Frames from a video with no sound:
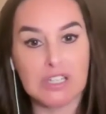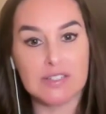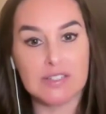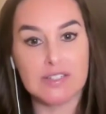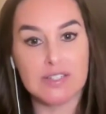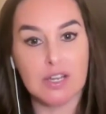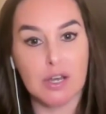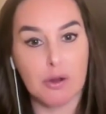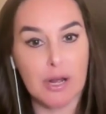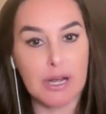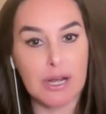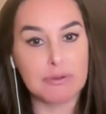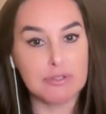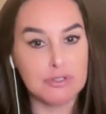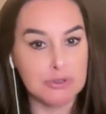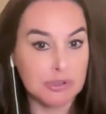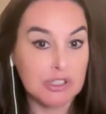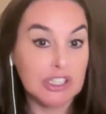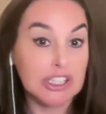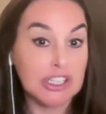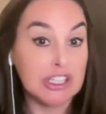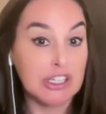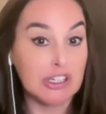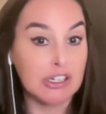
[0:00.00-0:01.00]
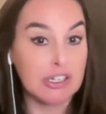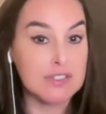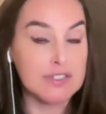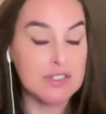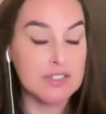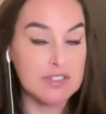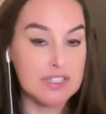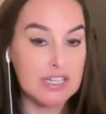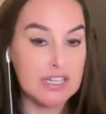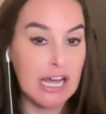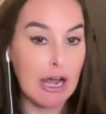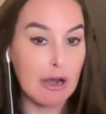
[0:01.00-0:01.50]
And so I was really curious
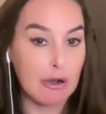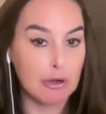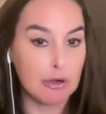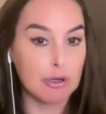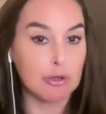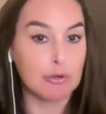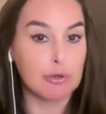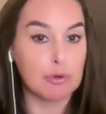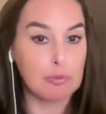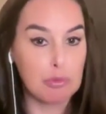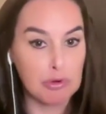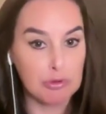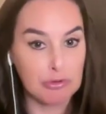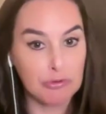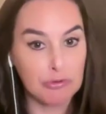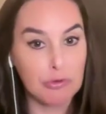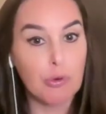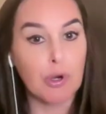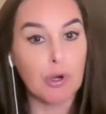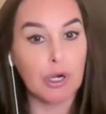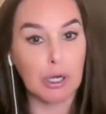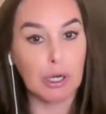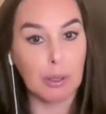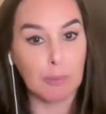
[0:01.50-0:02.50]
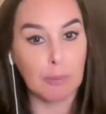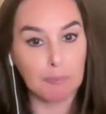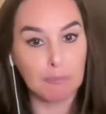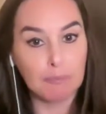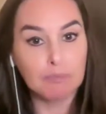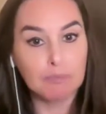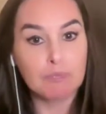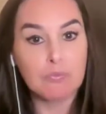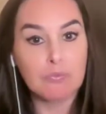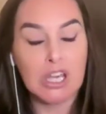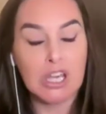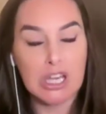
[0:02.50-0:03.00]
to see how it would perform